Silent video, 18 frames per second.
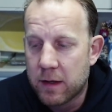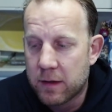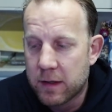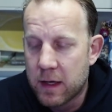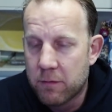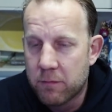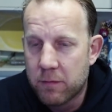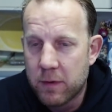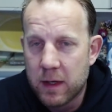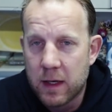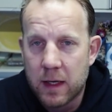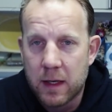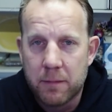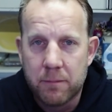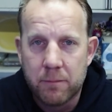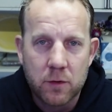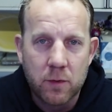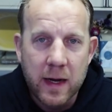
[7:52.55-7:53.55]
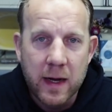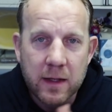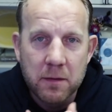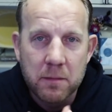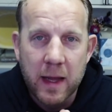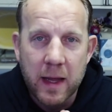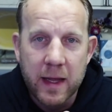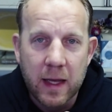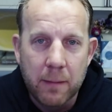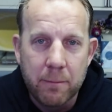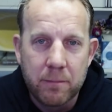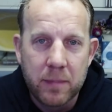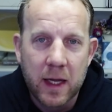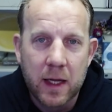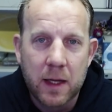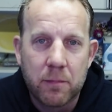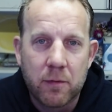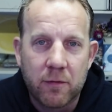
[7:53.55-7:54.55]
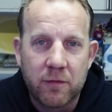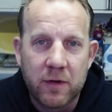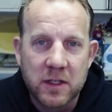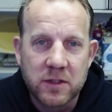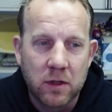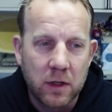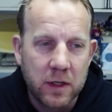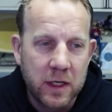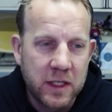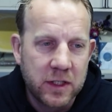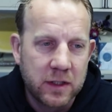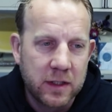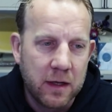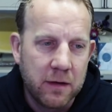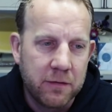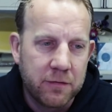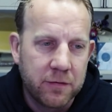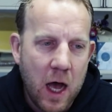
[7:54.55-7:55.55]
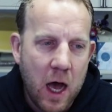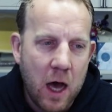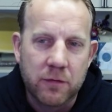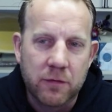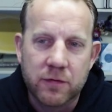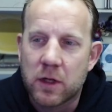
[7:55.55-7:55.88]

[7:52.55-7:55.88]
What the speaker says: really tried to make a big professional initiative out of